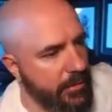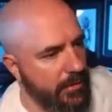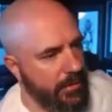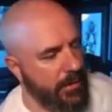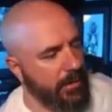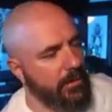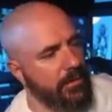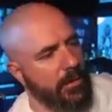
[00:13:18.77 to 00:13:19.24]

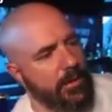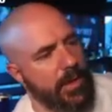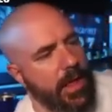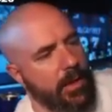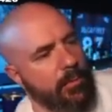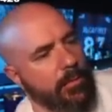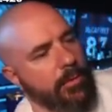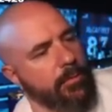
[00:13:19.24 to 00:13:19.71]
I didn't know
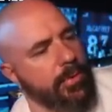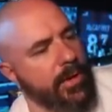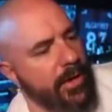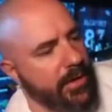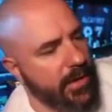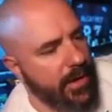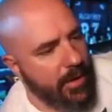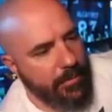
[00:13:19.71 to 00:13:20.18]
that when you play
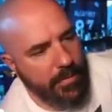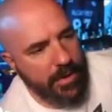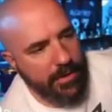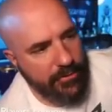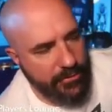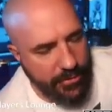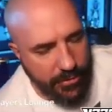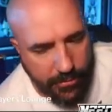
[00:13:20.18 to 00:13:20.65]
a game,
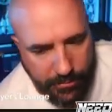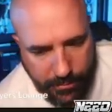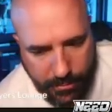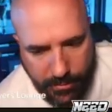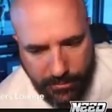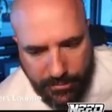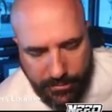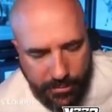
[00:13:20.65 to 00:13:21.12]
man. Shitter's
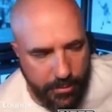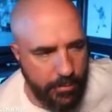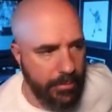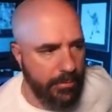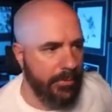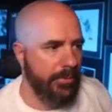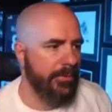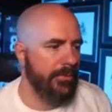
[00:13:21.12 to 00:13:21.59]
gonna shit,
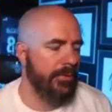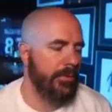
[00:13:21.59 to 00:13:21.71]
boys.